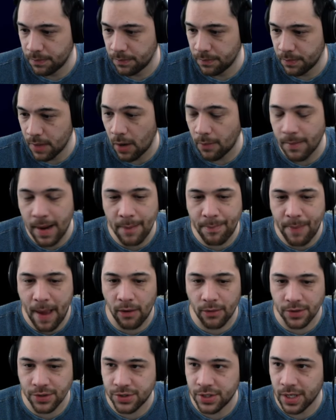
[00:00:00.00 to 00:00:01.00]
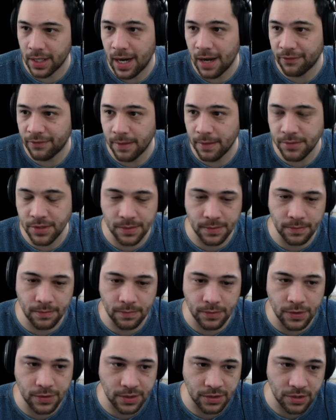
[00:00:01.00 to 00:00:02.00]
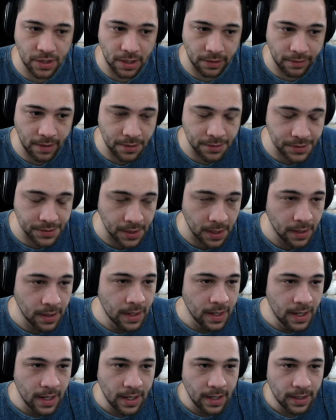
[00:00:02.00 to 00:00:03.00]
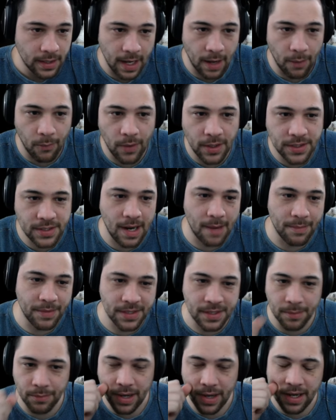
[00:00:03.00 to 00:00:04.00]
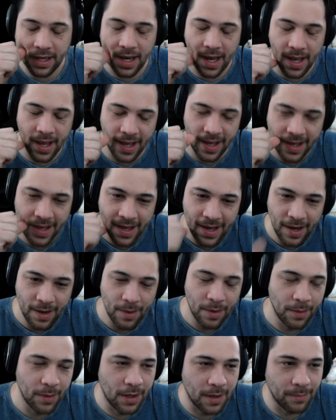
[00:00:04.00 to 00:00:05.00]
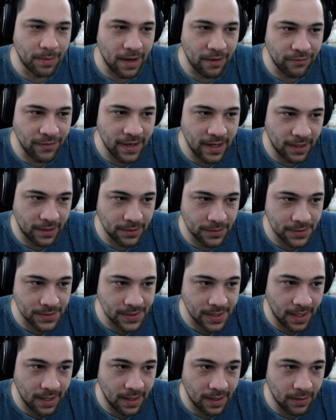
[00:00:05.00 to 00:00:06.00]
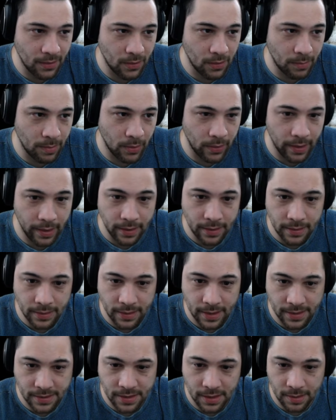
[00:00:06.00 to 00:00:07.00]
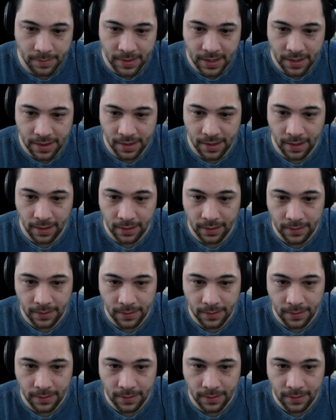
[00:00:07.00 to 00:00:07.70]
Oh, my power is shut off. I'm just using generators. Yeah, once zombies can break vehicles, oh boy, that's gonna be a thing.